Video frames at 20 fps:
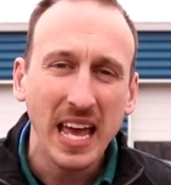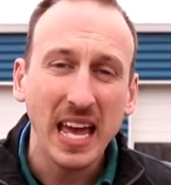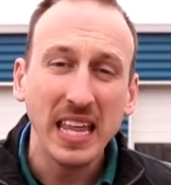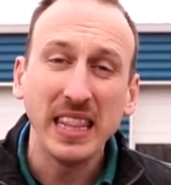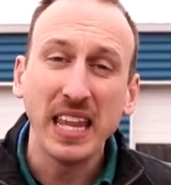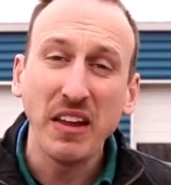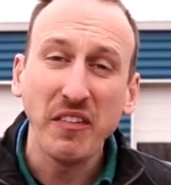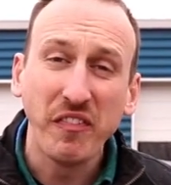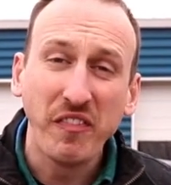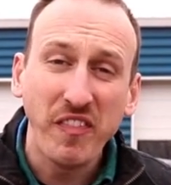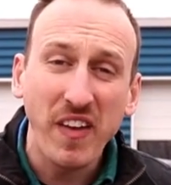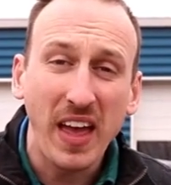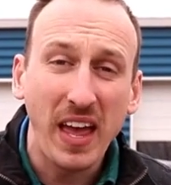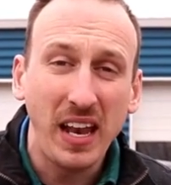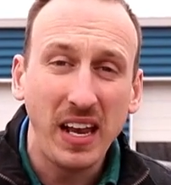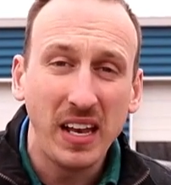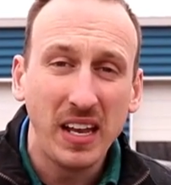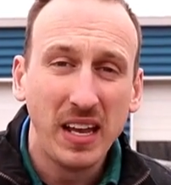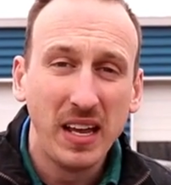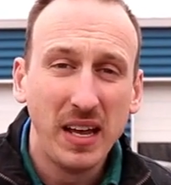and they
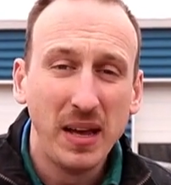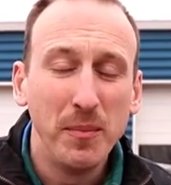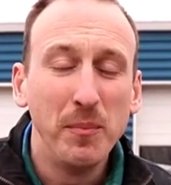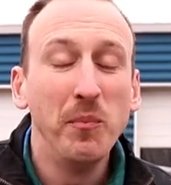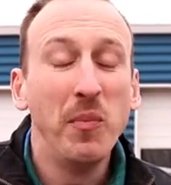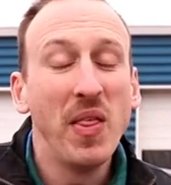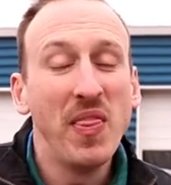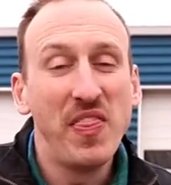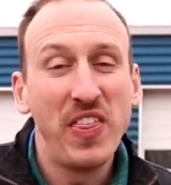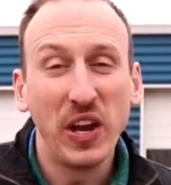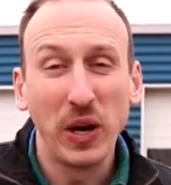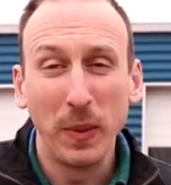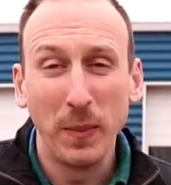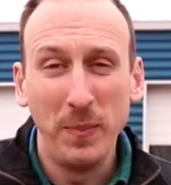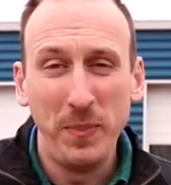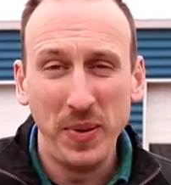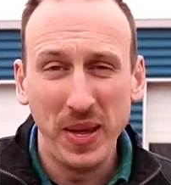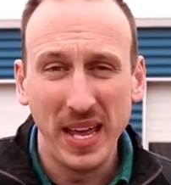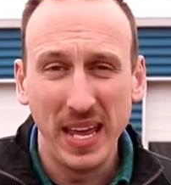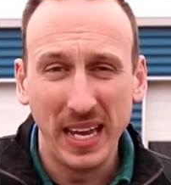fit, but they're
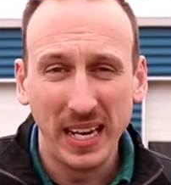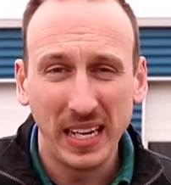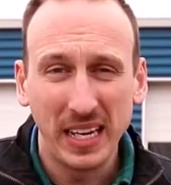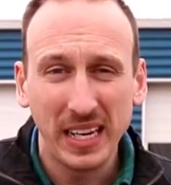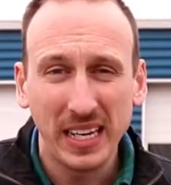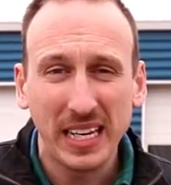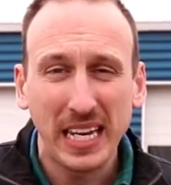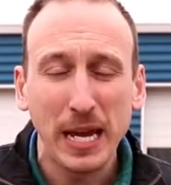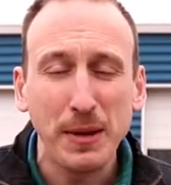big.